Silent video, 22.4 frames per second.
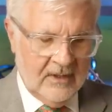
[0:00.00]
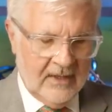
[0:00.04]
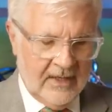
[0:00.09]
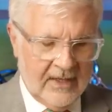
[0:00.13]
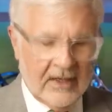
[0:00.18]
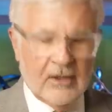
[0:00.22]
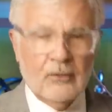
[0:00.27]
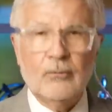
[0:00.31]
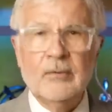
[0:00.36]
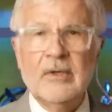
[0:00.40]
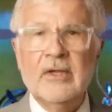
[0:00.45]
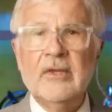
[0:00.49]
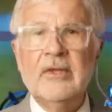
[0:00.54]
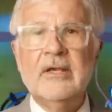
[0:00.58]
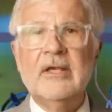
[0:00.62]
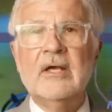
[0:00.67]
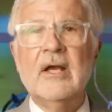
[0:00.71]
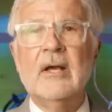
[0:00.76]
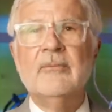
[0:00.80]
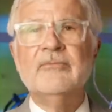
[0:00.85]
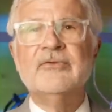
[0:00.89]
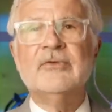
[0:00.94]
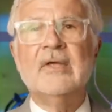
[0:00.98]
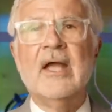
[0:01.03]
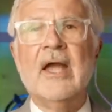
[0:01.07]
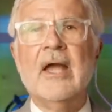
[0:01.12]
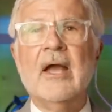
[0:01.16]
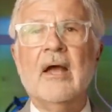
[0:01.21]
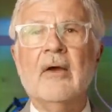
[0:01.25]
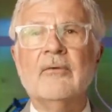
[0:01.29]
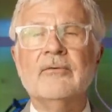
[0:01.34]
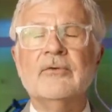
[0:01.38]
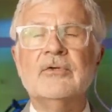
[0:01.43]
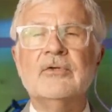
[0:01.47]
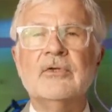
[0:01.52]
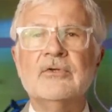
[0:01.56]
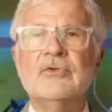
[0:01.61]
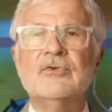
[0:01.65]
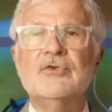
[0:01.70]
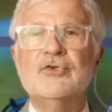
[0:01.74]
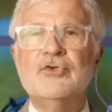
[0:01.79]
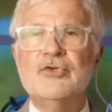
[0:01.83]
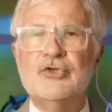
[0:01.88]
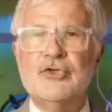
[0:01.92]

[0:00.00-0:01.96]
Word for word: And it really comes down to